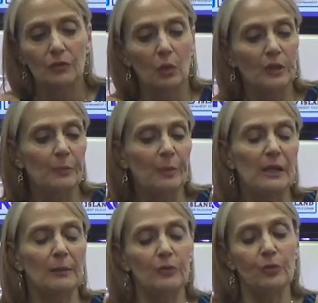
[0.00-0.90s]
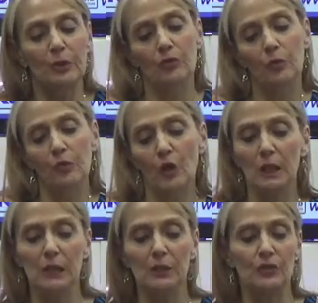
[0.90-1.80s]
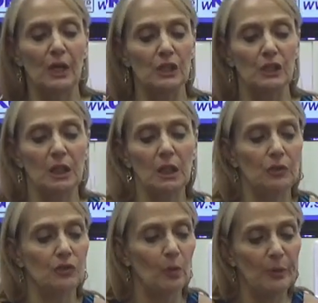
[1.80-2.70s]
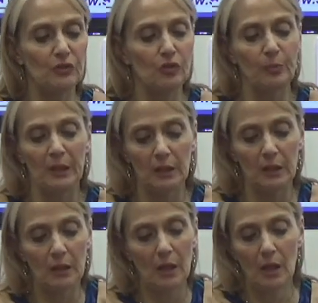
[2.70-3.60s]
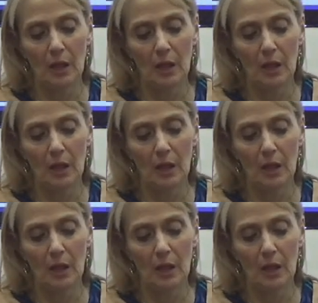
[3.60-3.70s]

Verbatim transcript: Don't let the pendulum swing too far in either direction and don't be too picky